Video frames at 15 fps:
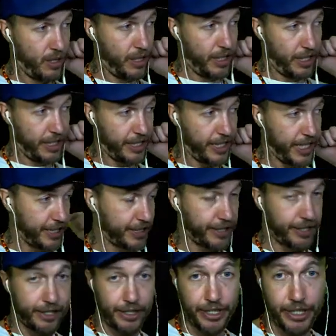Yeah,
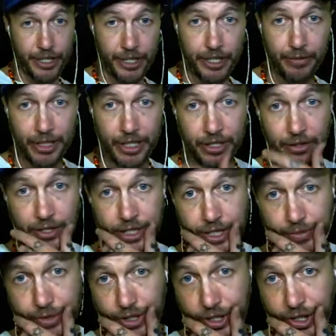so I've been doing some
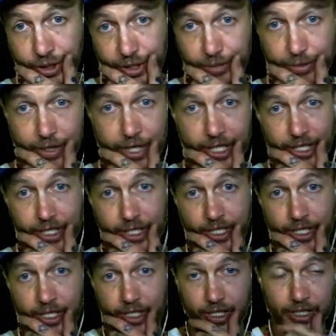studio
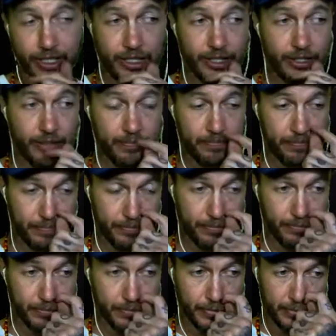upgrades. The
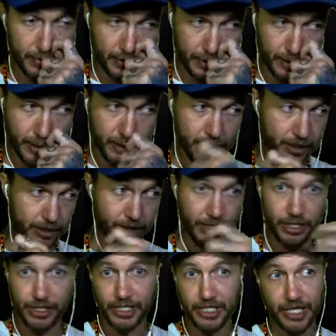
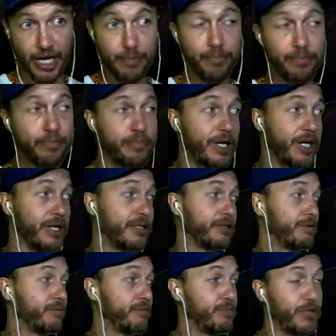studio's set up, but
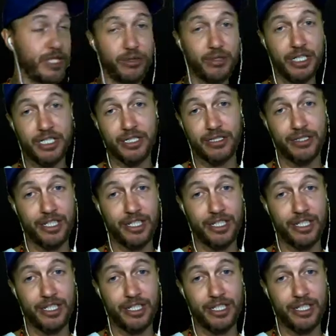my green screen